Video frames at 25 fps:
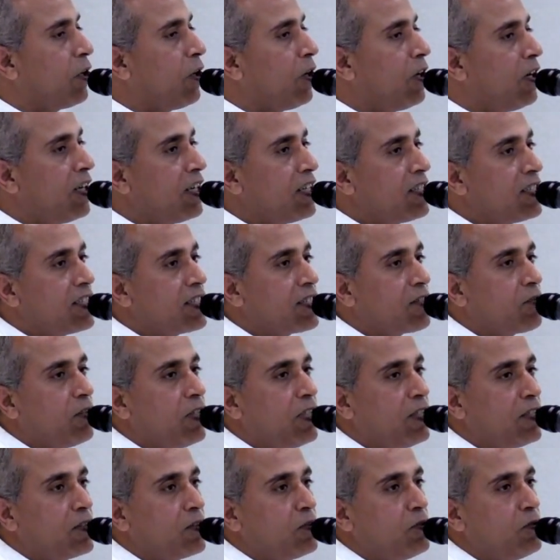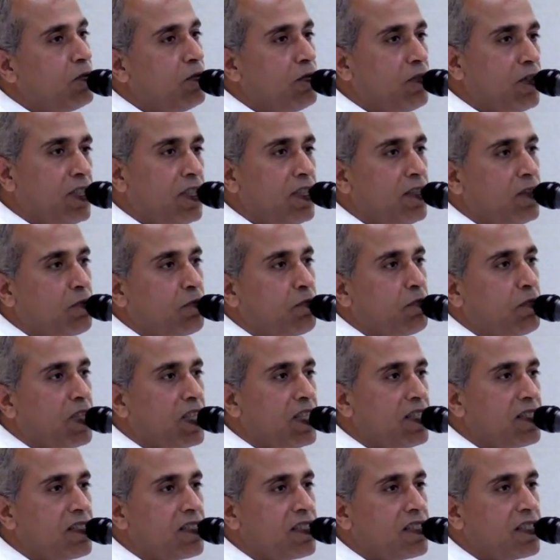Thought is equal to word
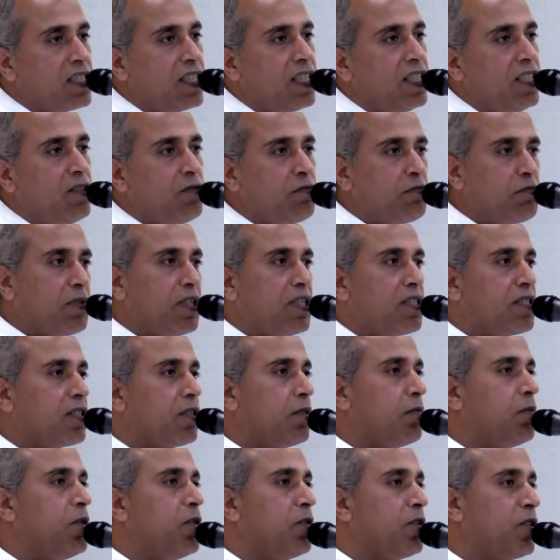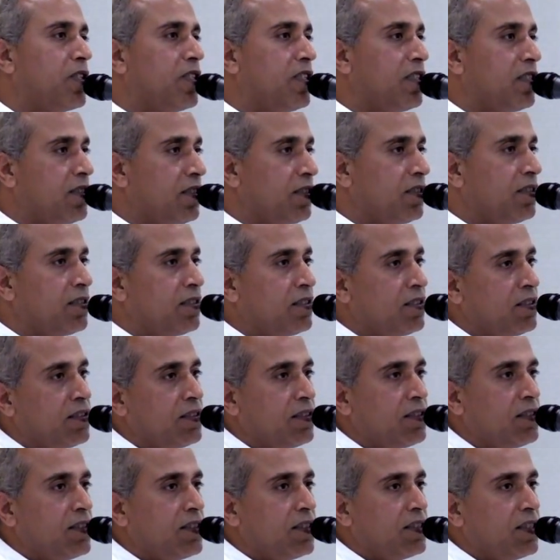plus scene plus emotion.
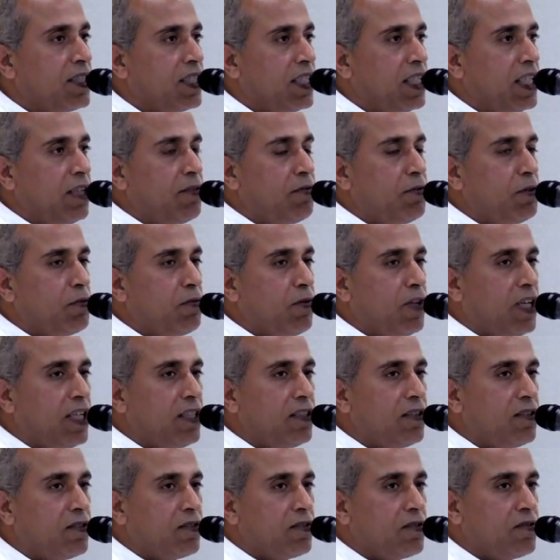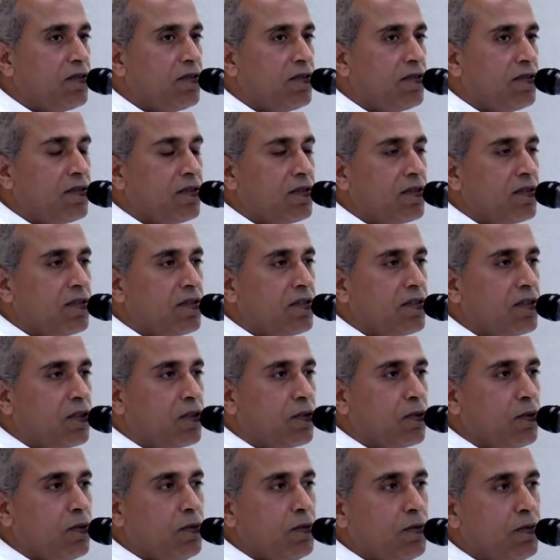If you want
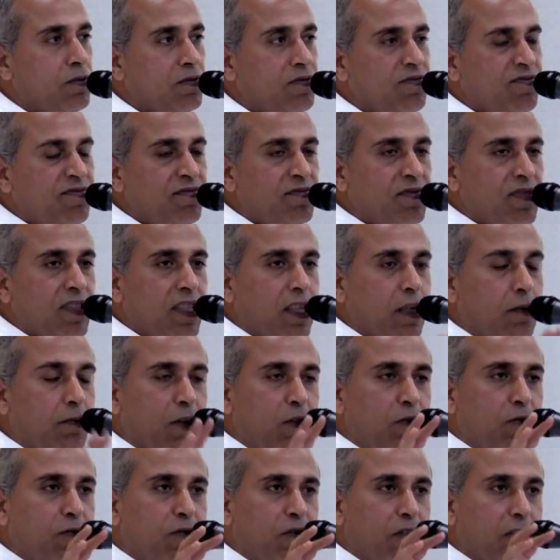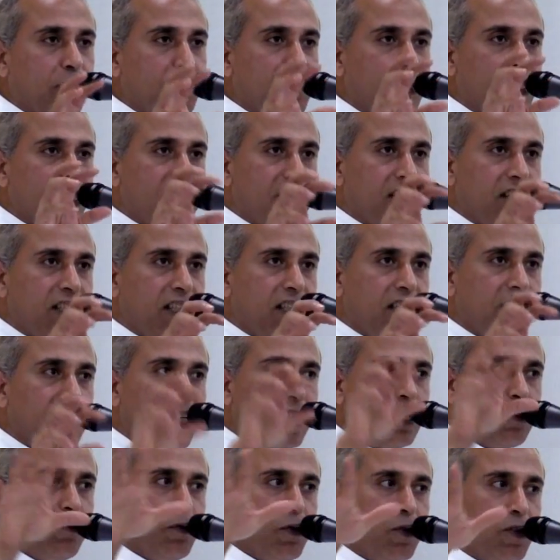to come out from the scene
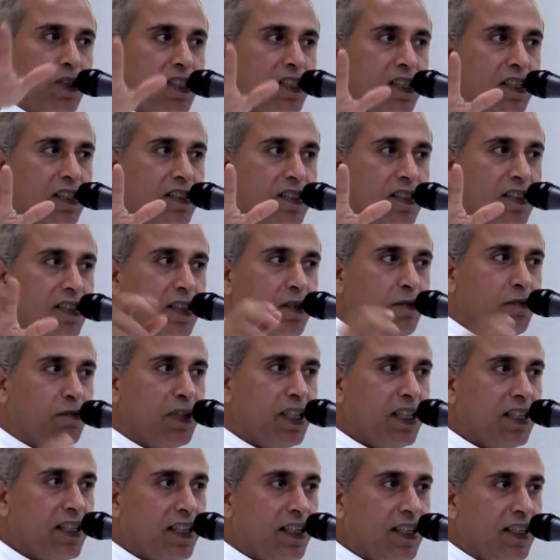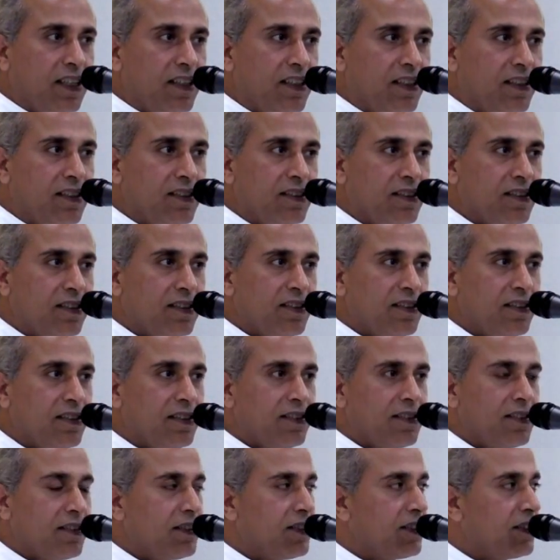and emotion, simple thing,
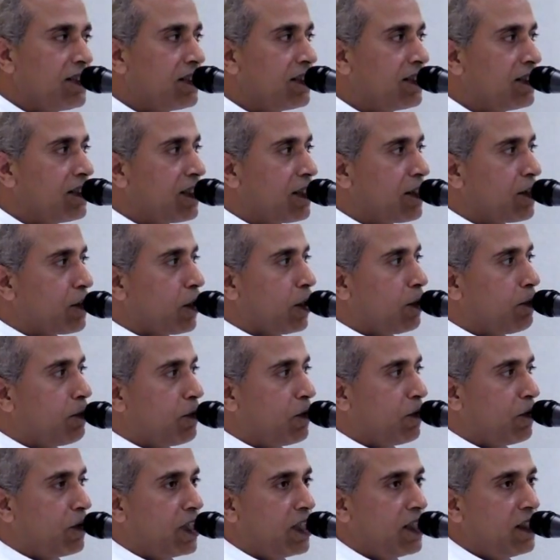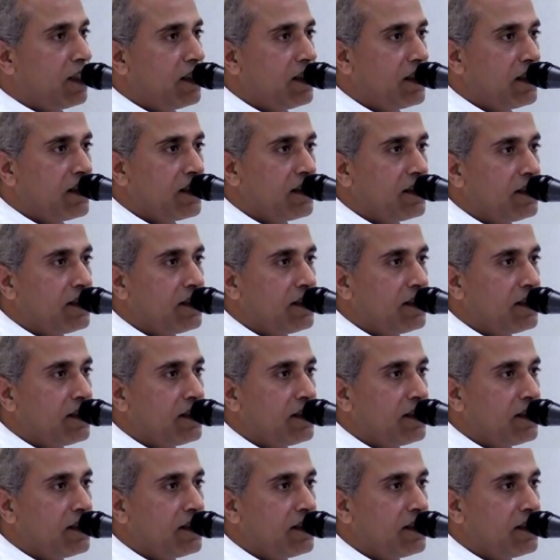stop word.